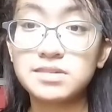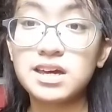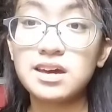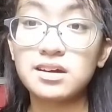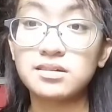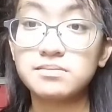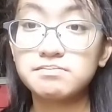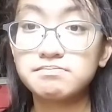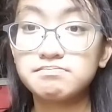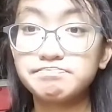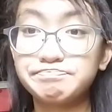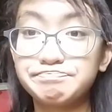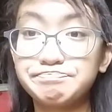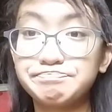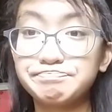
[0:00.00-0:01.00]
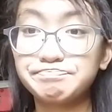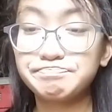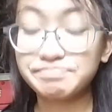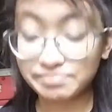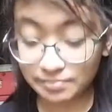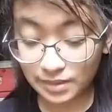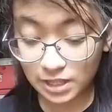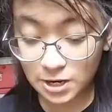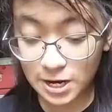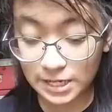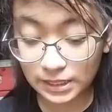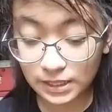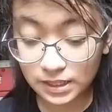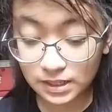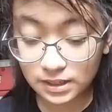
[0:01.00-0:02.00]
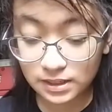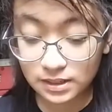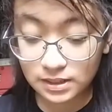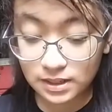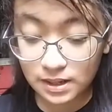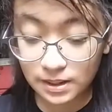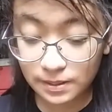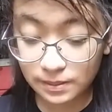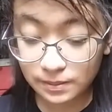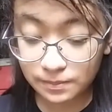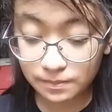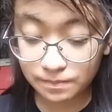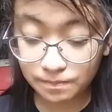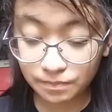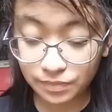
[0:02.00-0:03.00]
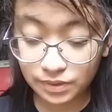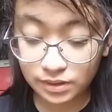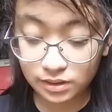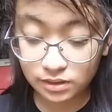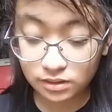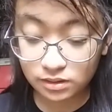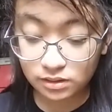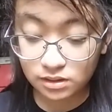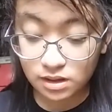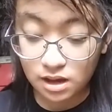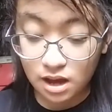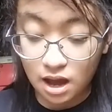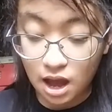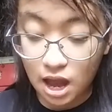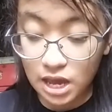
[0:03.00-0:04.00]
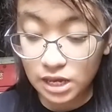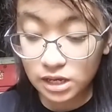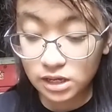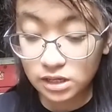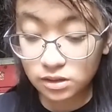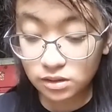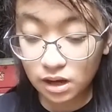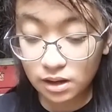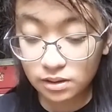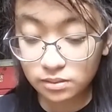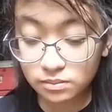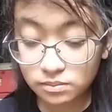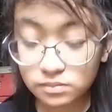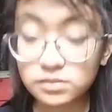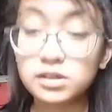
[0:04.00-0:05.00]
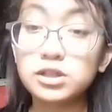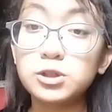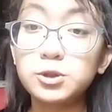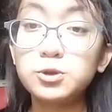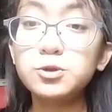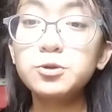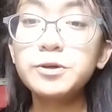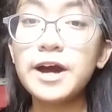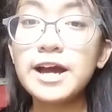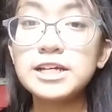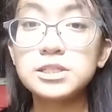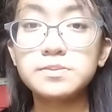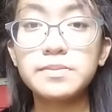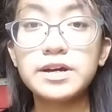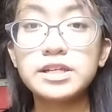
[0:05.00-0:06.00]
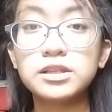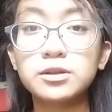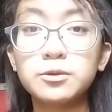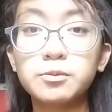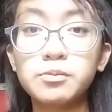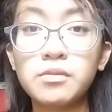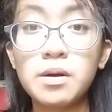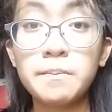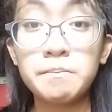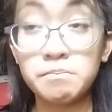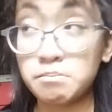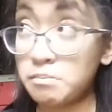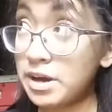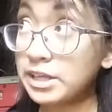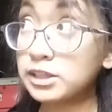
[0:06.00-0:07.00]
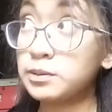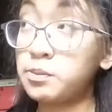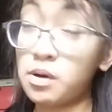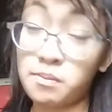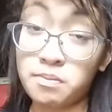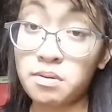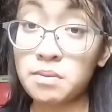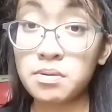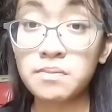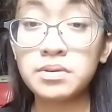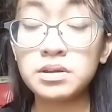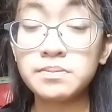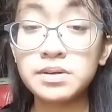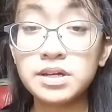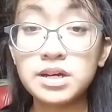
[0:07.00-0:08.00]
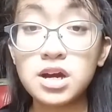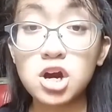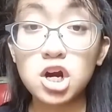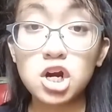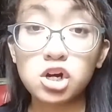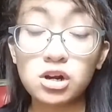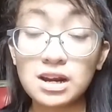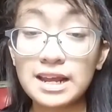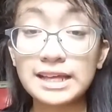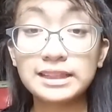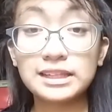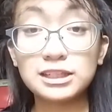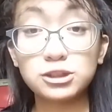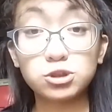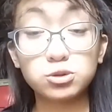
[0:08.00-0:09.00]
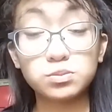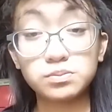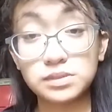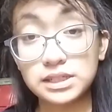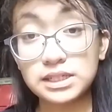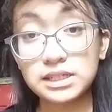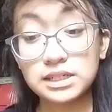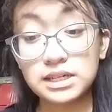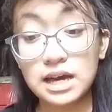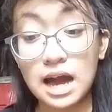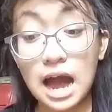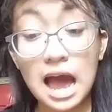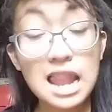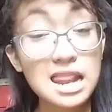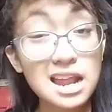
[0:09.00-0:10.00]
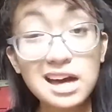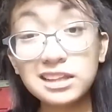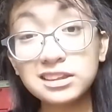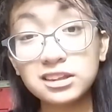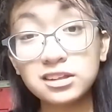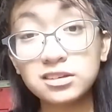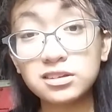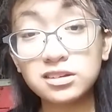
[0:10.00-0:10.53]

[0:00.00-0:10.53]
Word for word: Yeah. Alright. Um, I, um, you guys might, might probably be related to me a lot.